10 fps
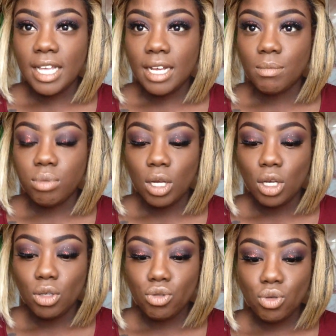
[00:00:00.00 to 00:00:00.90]
step
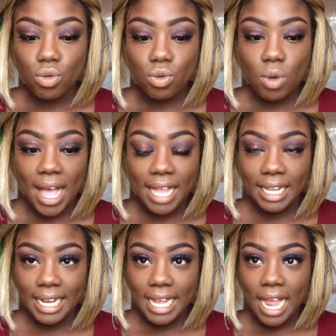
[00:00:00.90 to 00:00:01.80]
to
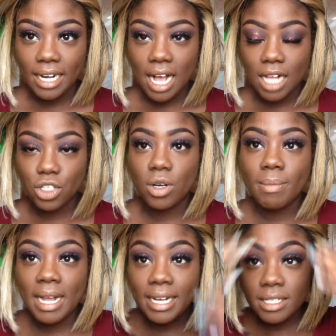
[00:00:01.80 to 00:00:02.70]
highlight and contour,
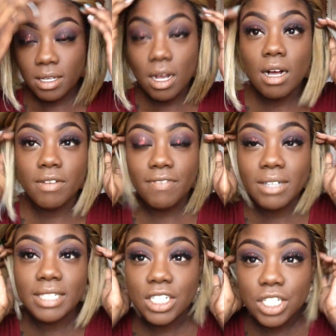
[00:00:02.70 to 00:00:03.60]
my
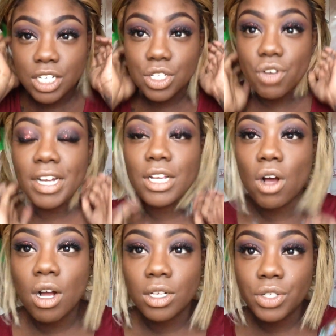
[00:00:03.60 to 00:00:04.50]
foundation is already
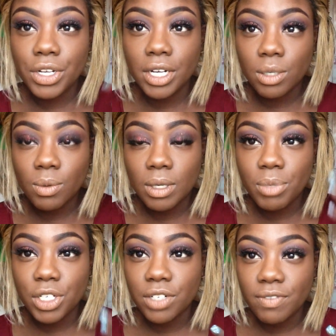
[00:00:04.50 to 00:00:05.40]
on, so you're going to want to
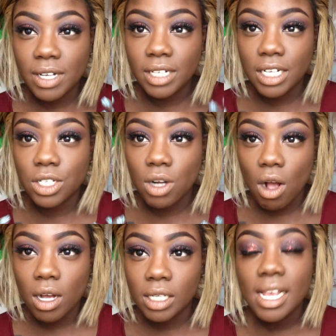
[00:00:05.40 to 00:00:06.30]
put your foundation
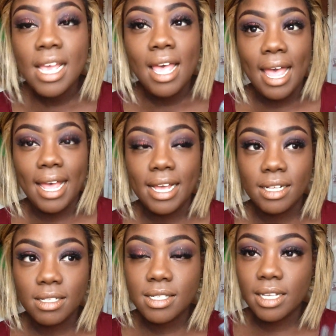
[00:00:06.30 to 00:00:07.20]
on
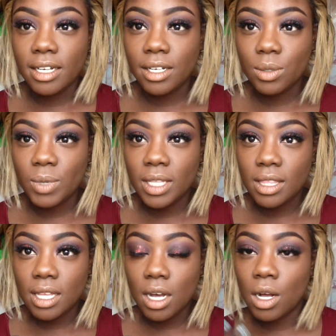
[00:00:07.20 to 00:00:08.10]
and set it
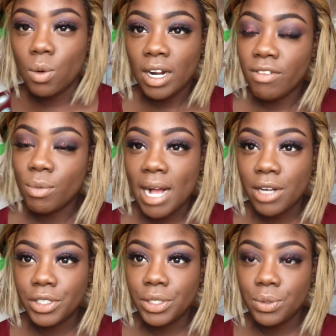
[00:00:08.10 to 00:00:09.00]
with whatever
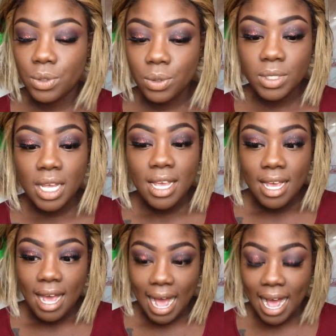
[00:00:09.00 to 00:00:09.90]
powder you use.
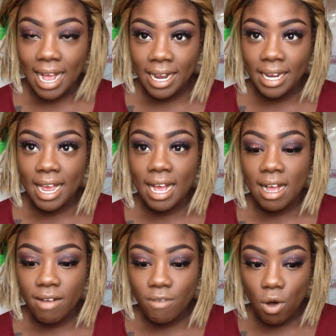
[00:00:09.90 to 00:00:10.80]
I
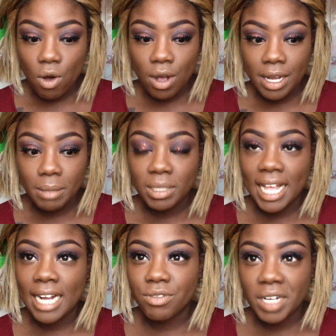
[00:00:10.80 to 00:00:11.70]
have on
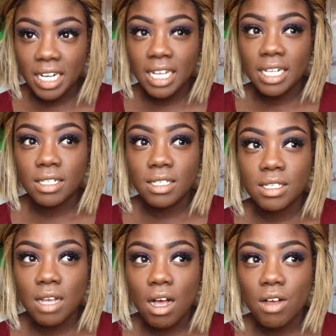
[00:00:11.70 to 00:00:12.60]
Black
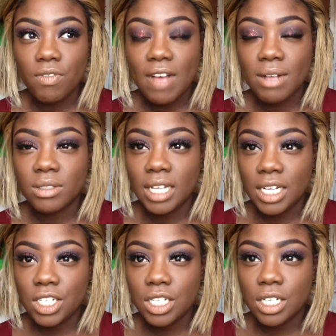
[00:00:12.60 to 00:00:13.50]
Radiance
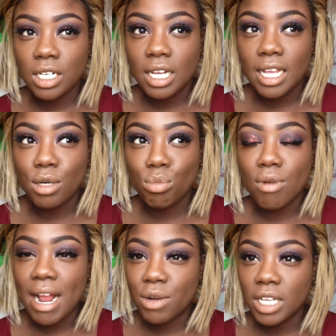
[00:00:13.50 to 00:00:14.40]
foundation in
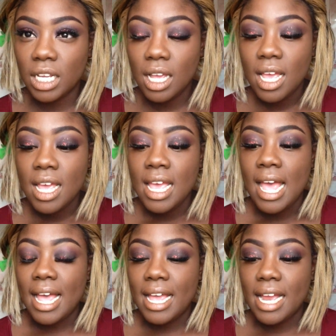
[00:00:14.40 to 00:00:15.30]
Brownie,
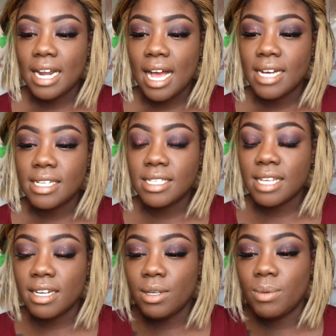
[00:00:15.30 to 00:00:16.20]
and I
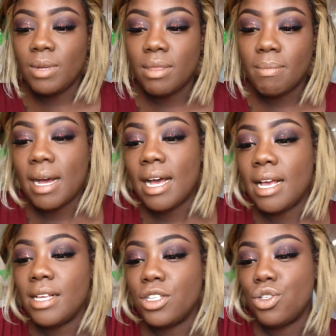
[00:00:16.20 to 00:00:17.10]
set it with
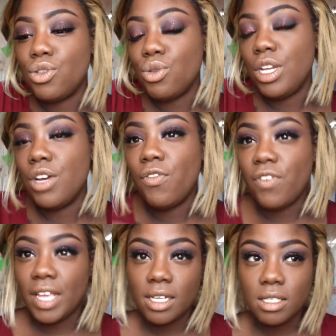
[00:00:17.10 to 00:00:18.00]
my Studio
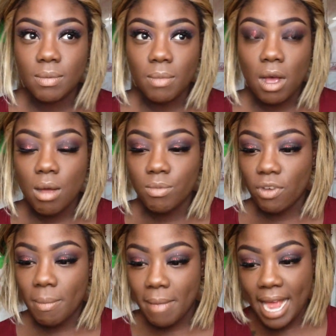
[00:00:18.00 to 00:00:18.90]
Fix from
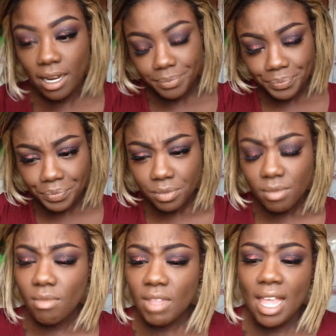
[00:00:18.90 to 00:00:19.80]
MAC,
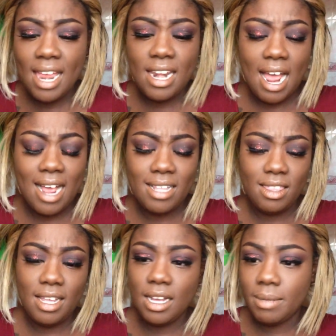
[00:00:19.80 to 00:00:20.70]
and I
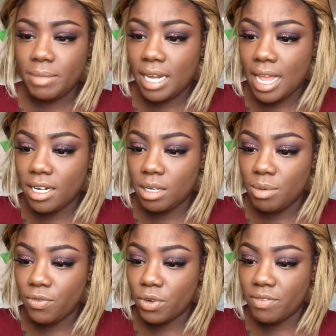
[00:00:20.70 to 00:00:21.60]
think I'm in
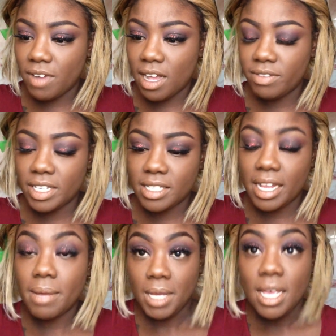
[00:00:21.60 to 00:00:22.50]
NW45. Yes, I
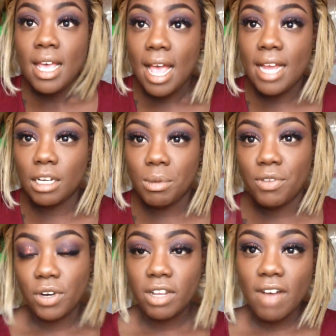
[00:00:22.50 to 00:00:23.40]
am.
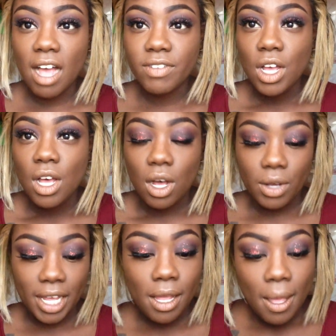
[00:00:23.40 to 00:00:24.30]
NW45.
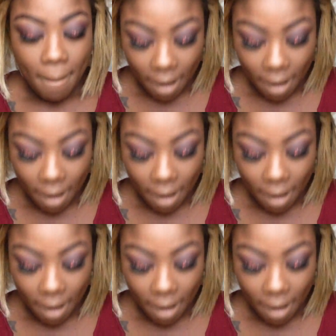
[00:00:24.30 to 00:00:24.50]
Okay,